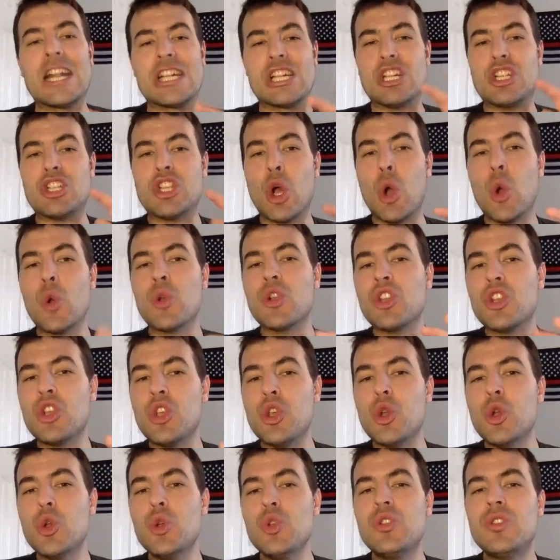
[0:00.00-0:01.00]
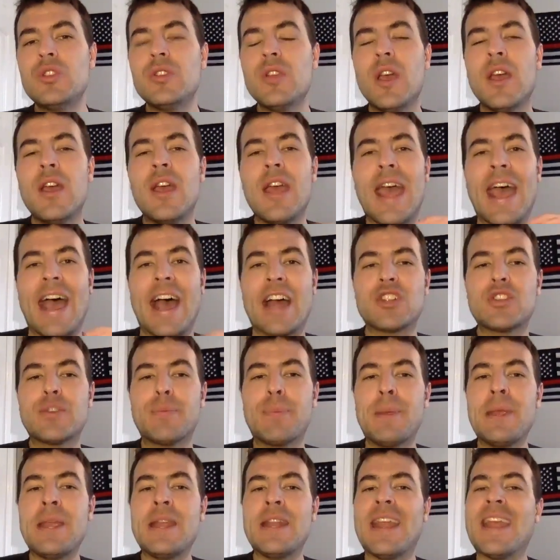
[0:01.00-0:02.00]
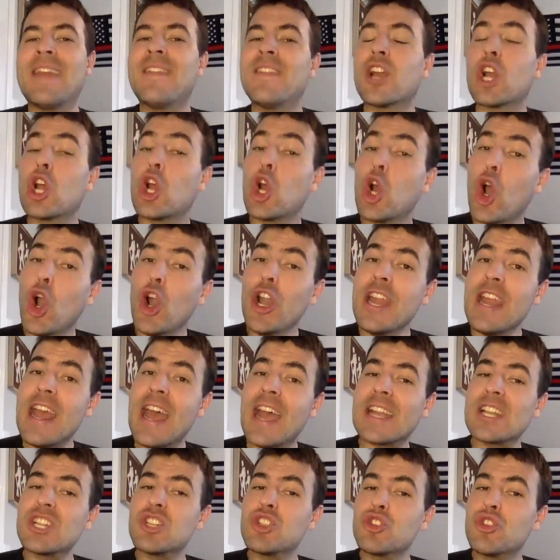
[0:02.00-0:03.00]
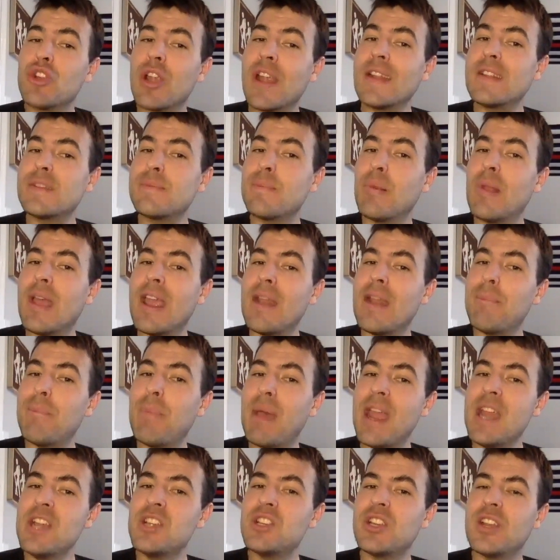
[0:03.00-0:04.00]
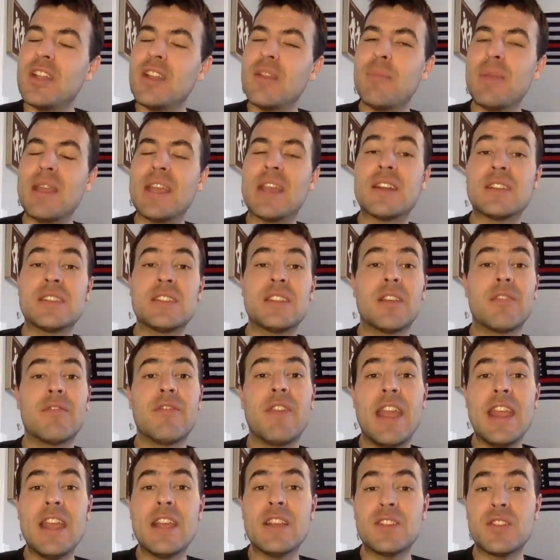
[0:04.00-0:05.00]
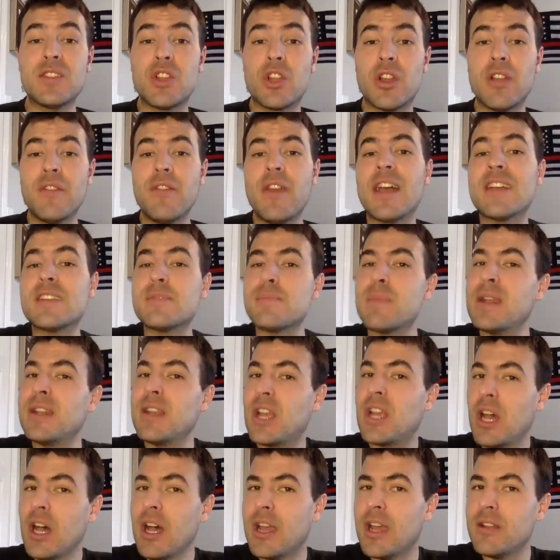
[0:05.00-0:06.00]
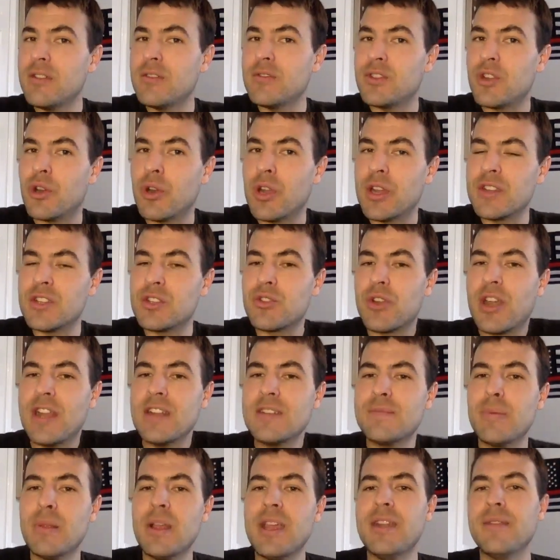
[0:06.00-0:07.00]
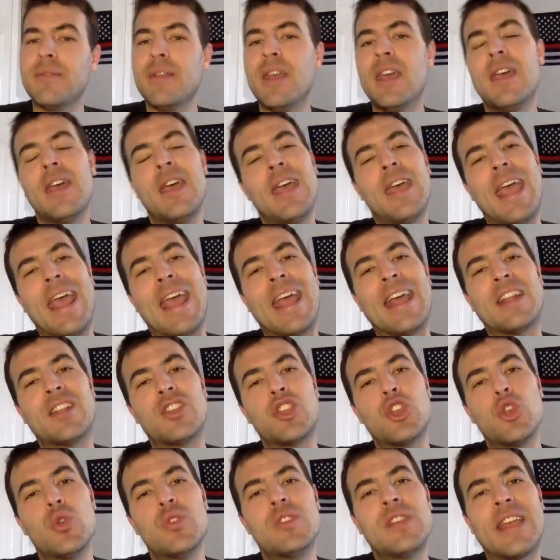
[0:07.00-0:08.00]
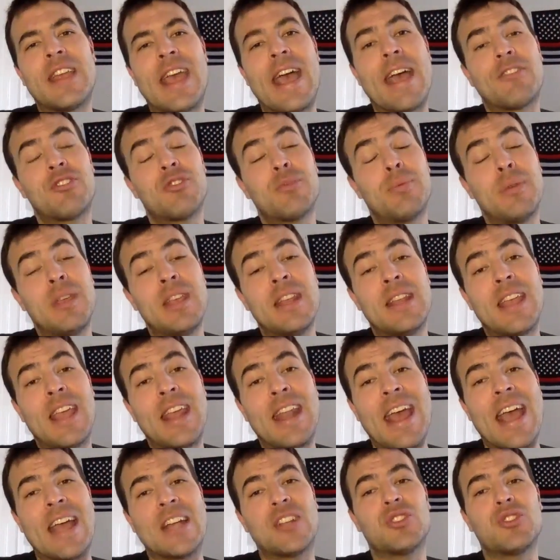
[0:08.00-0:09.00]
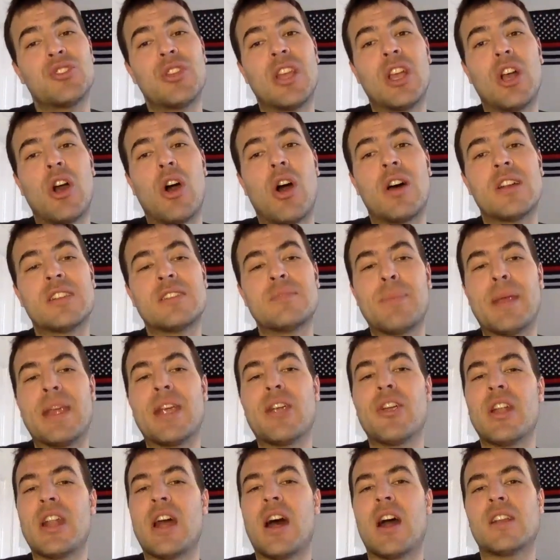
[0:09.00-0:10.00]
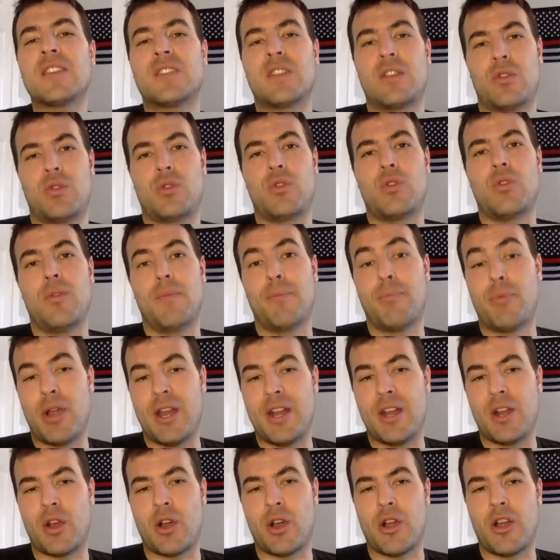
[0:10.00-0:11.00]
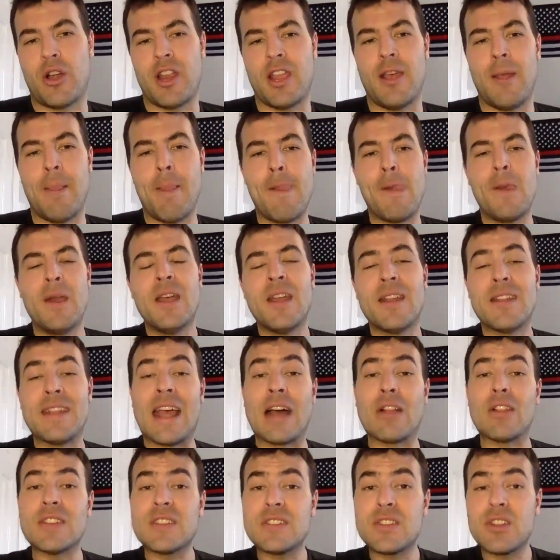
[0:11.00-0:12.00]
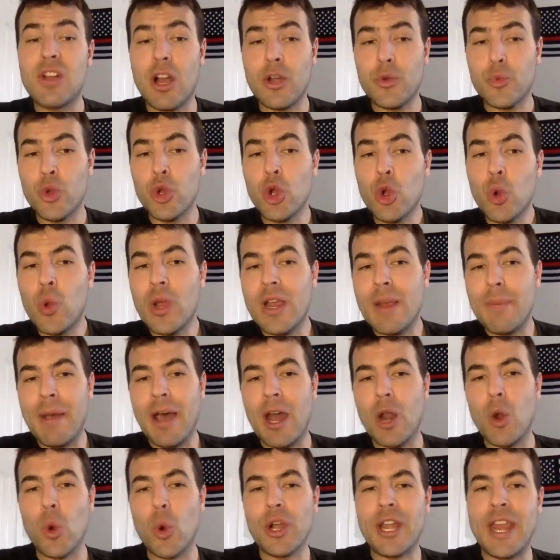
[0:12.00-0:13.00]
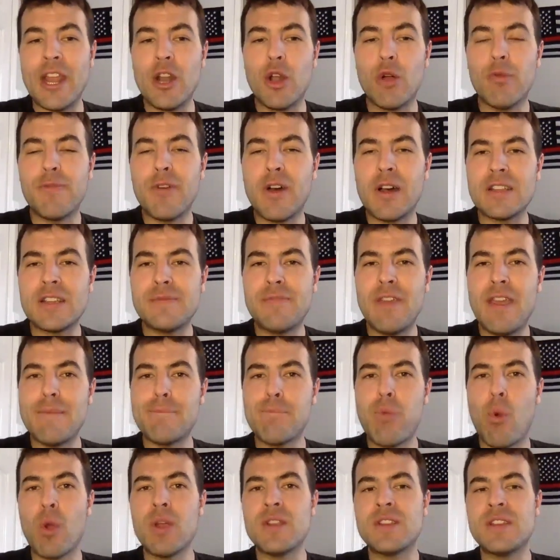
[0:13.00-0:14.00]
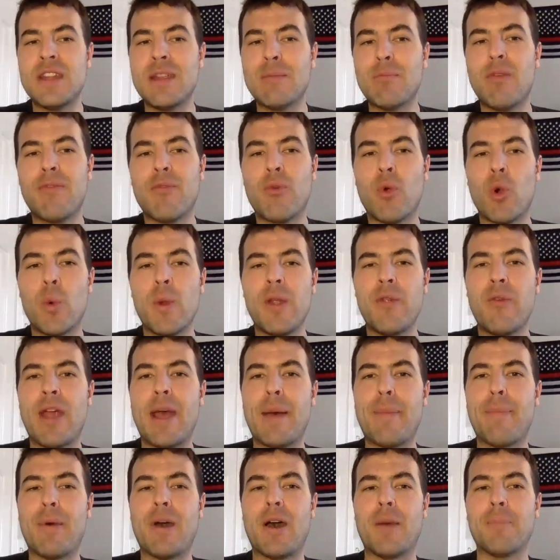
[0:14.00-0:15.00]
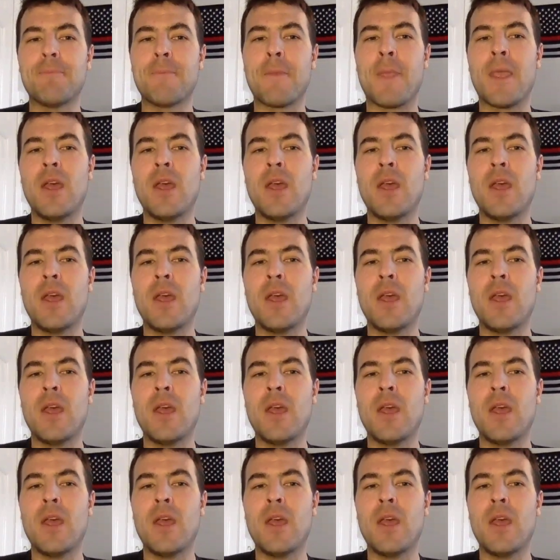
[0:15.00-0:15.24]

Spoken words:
don't use atropine in the cardiac transplant patient because their vagus nerve has been cut during the transplant, and using atropine can actually cause paradoxical bradycardia. Now let's talk real quick about organophosphate poisoning before we wrap up.